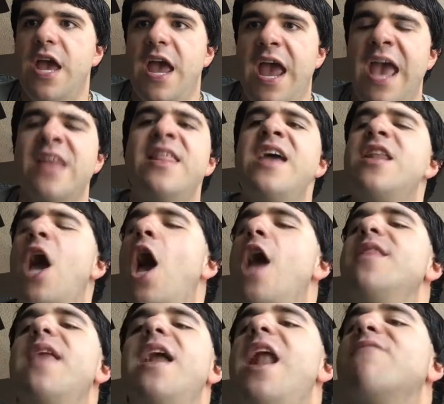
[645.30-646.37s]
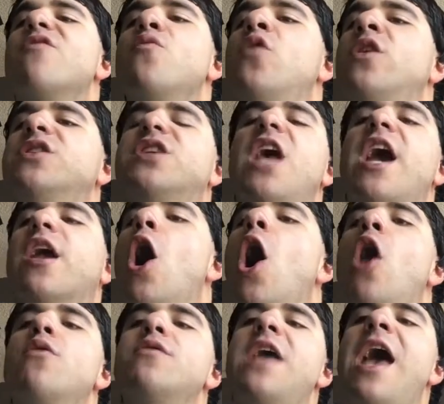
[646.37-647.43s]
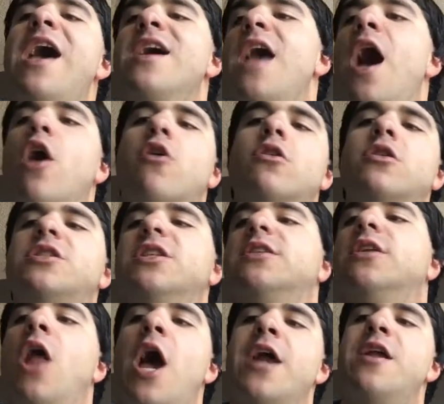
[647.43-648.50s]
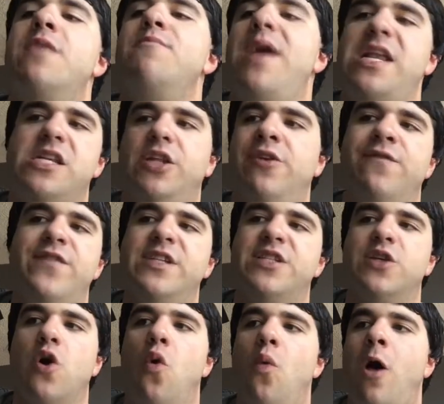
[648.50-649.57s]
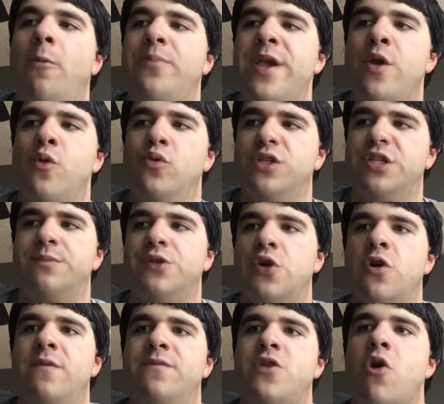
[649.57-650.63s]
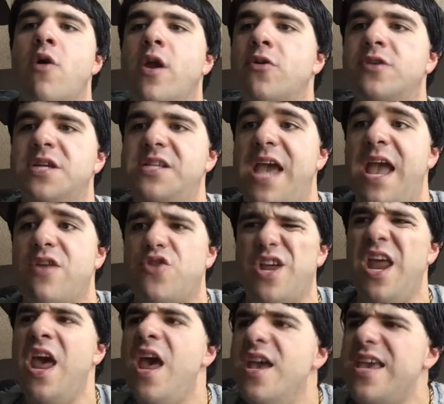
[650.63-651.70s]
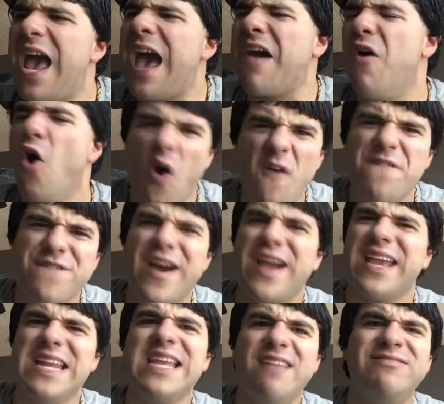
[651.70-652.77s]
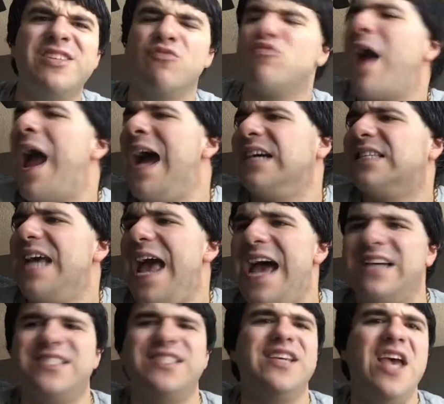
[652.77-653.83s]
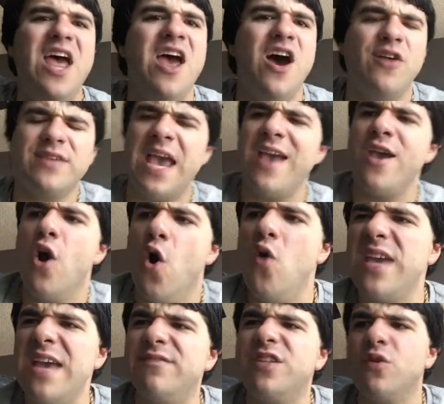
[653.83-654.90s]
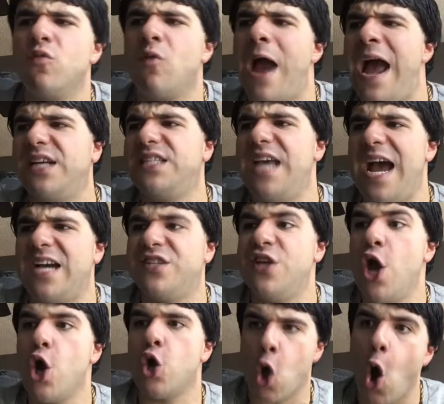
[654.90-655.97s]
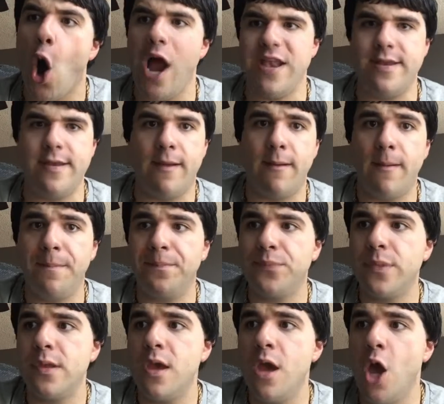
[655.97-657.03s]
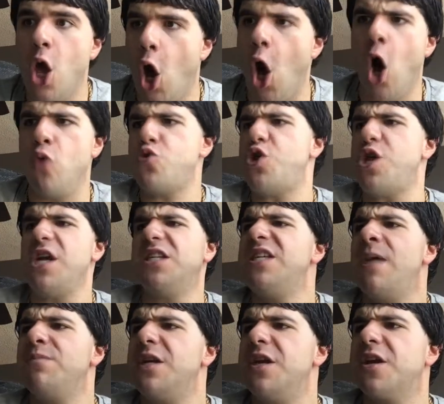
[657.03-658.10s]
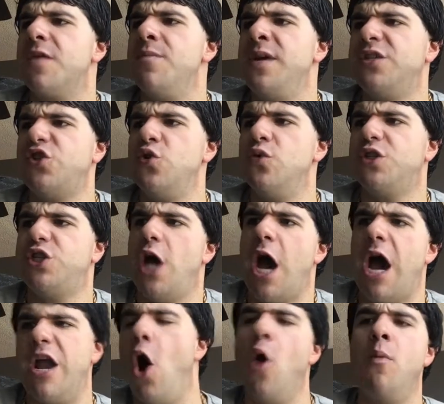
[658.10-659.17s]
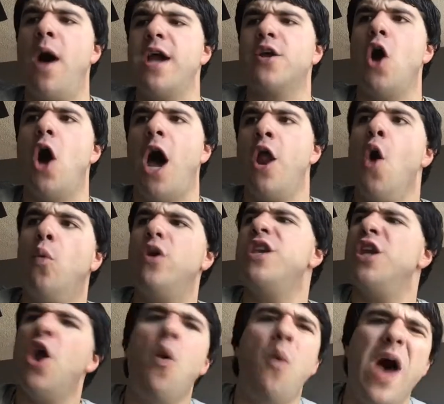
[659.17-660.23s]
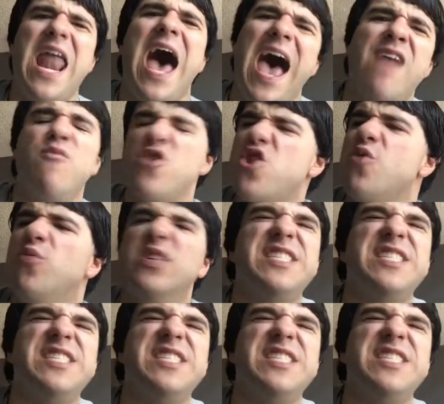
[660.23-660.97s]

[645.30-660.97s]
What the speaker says: And then everyone's like, oh yeah, her decline in mental and physical well-being was observed during her detention. Yeah, who fucking gives a rat's ass? Okay, who gives a rat's ass? Good. Oh, she attempted to commit suicide. Oh my God. Well, you know what? I wish it was